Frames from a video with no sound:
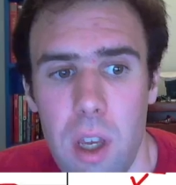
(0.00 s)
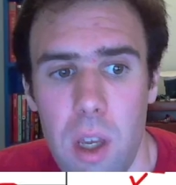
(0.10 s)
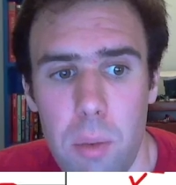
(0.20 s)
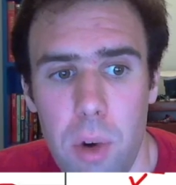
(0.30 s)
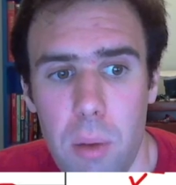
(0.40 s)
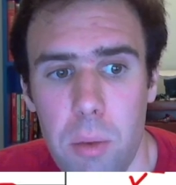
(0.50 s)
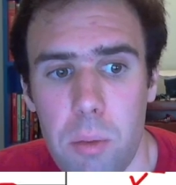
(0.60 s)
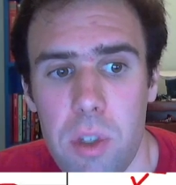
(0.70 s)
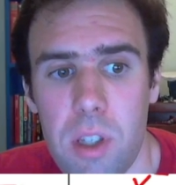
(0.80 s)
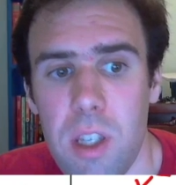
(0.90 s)
In problem
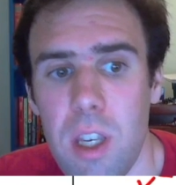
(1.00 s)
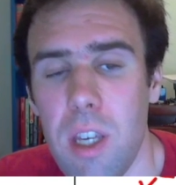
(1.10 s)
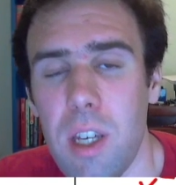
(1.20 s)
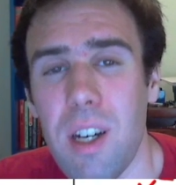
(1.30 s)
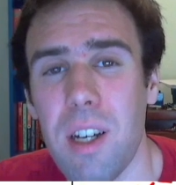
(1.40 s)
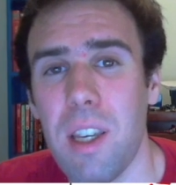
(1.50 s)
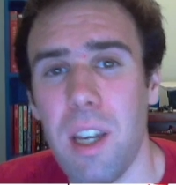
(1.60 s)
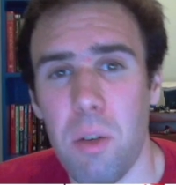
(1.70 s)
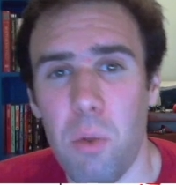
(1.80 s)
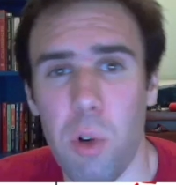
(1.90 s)
C,
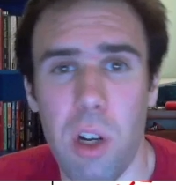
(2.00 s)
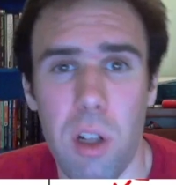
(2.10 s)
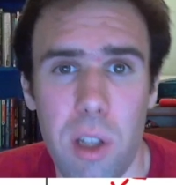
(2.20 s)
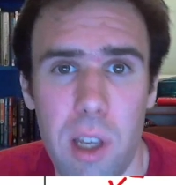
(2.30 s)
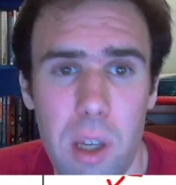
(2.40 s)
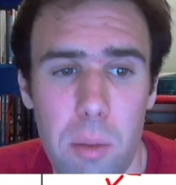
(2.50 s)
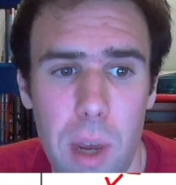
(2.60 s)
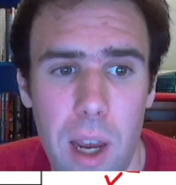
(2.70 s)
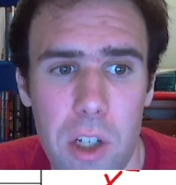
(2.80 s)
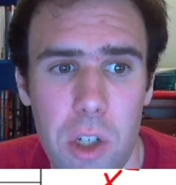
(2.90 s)
again, we're going to link it
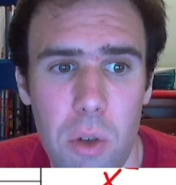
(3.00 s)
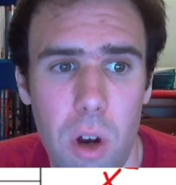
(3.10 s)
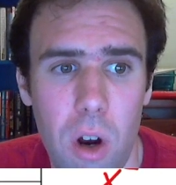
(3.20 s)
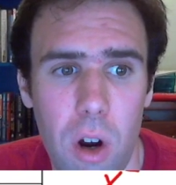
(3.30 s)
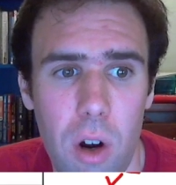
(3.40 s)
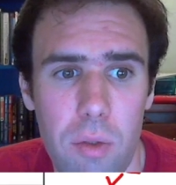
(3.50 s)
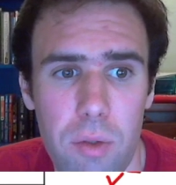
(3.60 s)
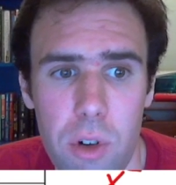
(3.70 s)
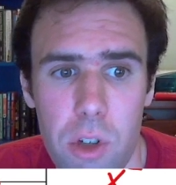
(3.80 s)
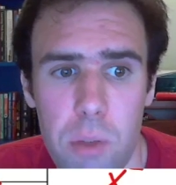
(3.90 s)
back to our
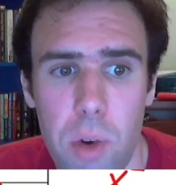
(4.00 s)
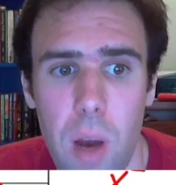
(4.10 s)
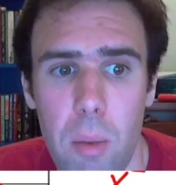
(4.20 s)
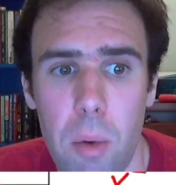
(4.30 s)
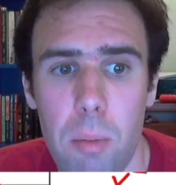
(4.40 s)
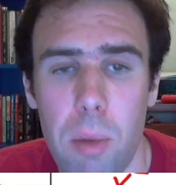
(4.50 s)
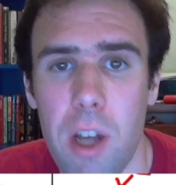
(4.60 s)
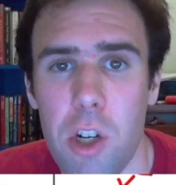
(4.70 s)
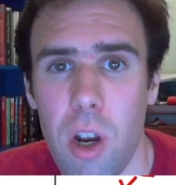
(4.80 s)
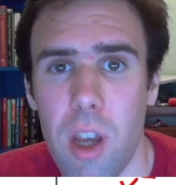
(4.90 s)
first problem by
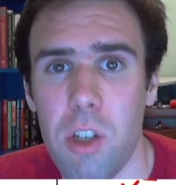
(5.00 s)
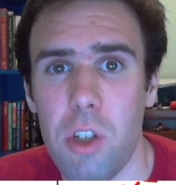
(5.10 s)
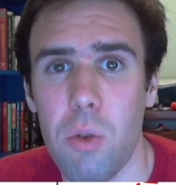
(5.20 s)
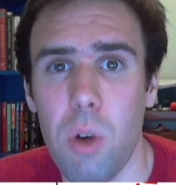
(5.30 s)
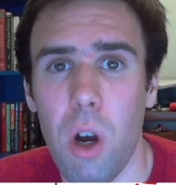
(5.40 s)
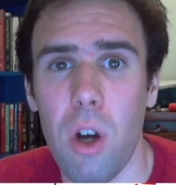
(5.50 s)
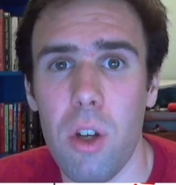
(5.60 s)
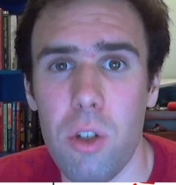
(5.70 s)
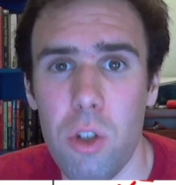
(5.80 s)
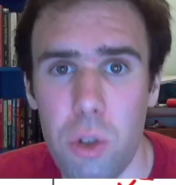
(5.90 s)
trying to
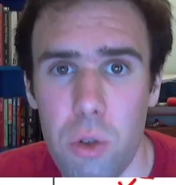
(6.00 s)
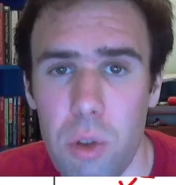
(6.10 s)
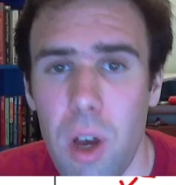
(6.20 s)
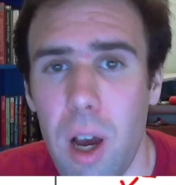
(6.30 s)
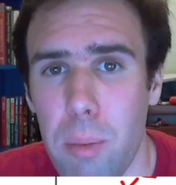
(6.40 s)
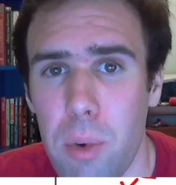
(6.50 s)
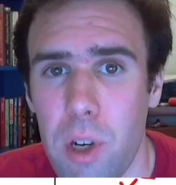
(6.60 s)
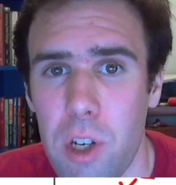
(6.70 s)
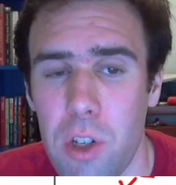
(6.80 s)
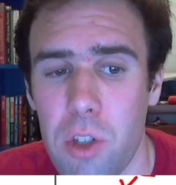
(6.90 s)
undo the
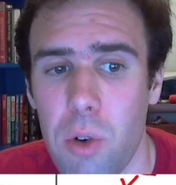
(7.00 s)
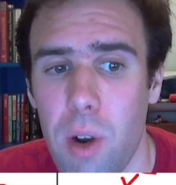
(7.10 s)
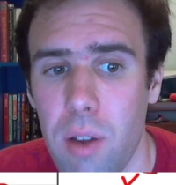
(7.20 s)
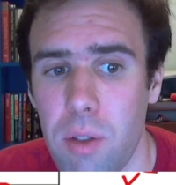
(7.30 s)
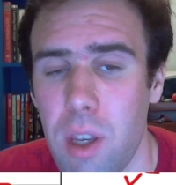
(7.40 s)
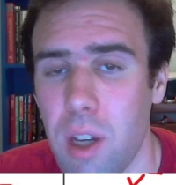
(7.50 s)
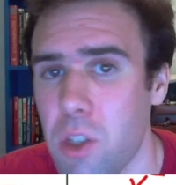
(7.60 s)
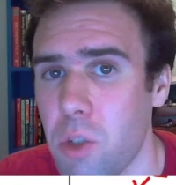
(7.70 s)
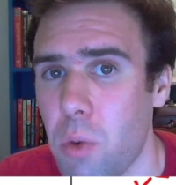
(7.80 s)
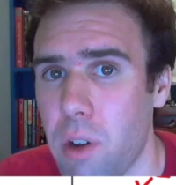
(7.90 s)
operations around the x
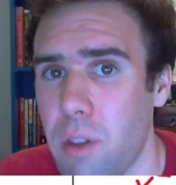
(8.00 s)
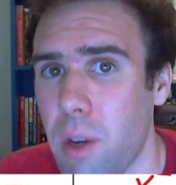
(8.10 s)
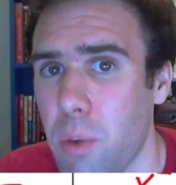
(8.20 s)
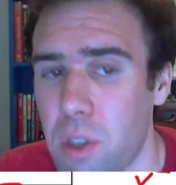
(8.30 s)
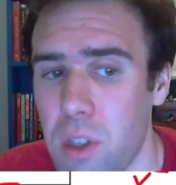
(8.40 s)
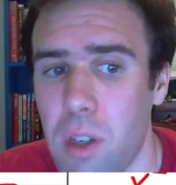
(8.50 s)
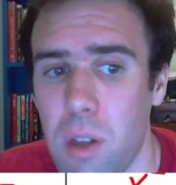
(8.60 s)
squared that we see.